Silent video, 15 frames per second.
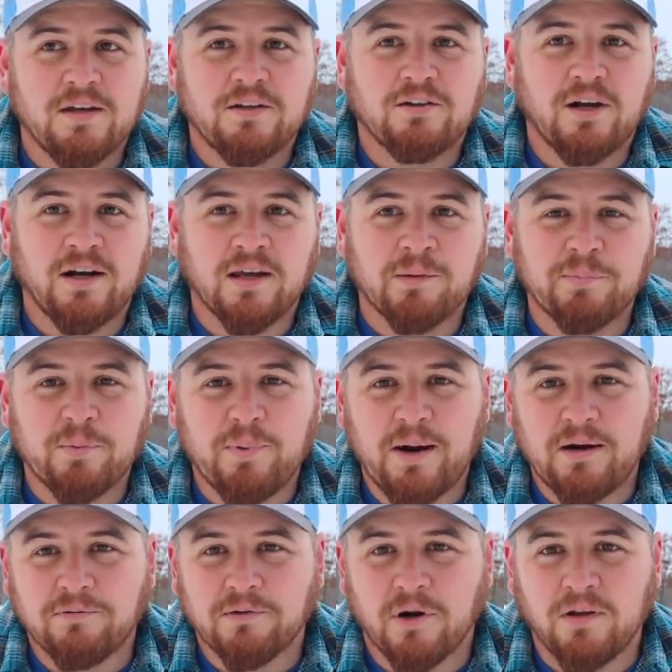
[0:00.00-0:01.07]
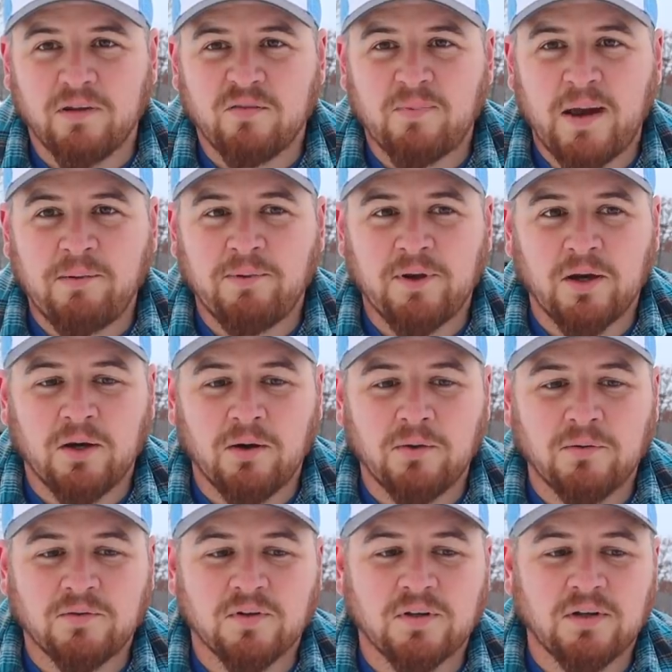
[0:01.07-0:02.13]
trying to get prepared for all these baby
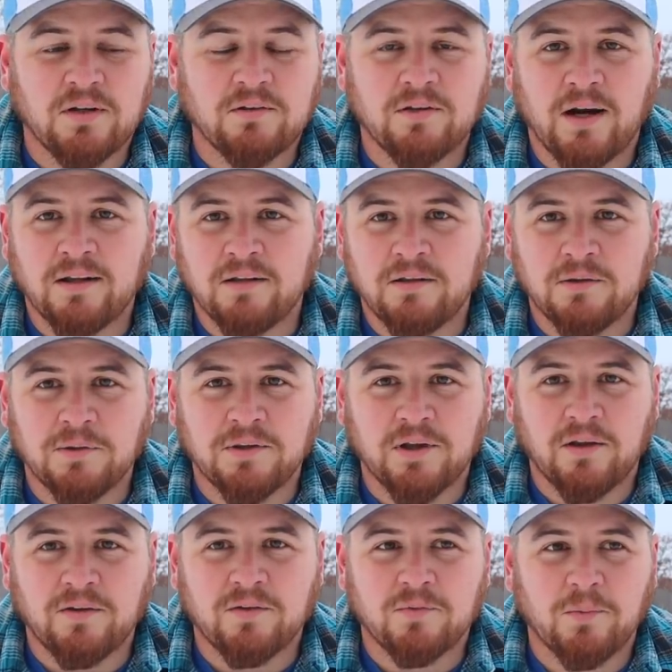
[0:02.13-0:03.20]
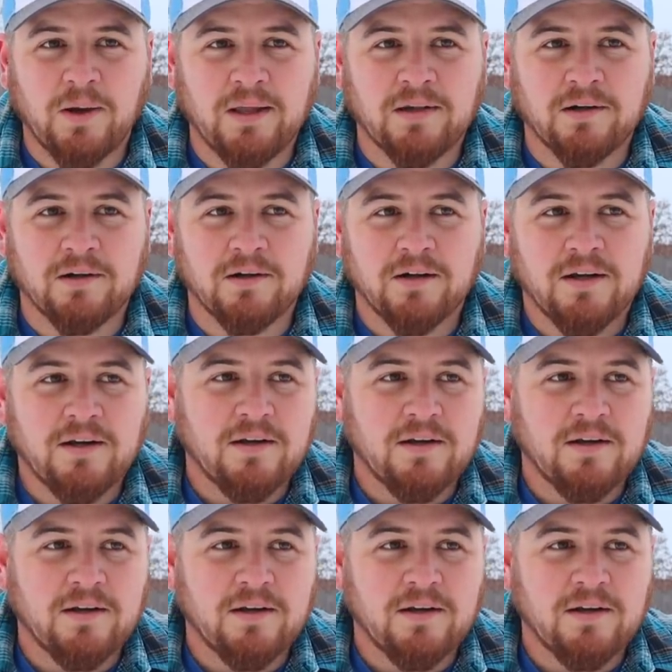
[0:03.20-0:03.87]
goats and then trying to deal with all this weather.